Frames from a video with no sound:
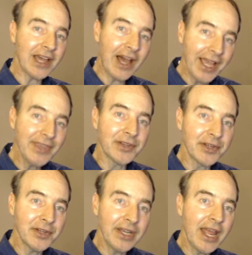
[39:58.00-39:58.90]
either
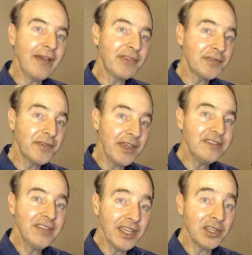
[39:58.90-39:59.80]
and have their faith
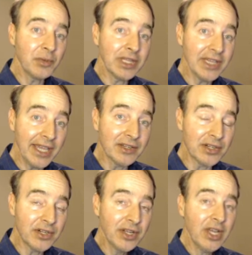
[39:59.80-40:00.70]
taken away
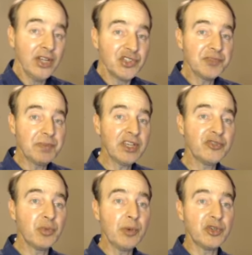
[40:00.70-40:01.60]
later just because
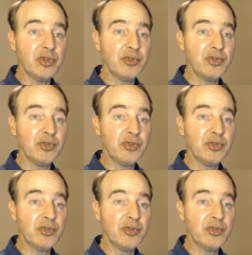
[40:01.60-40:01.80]
we were too